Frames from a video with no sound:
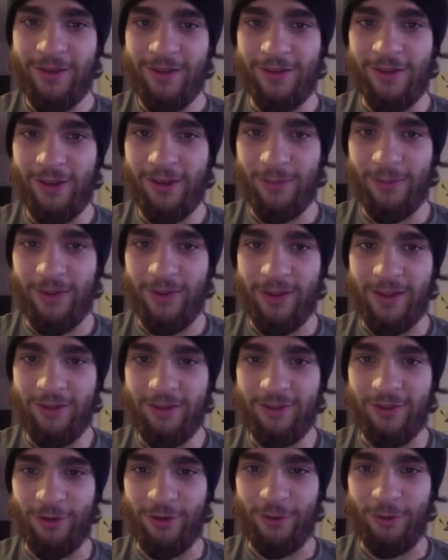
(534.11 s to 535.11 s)
not a big
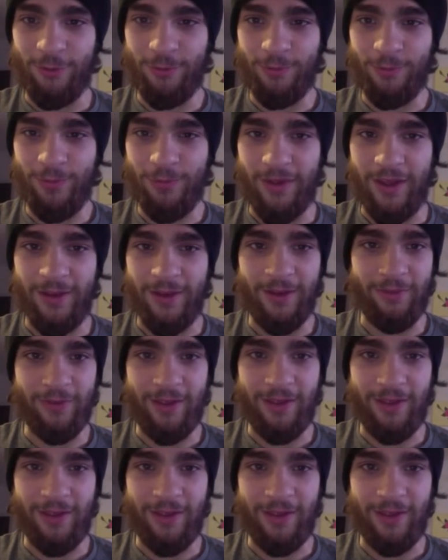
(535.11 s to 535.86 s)
issue, but if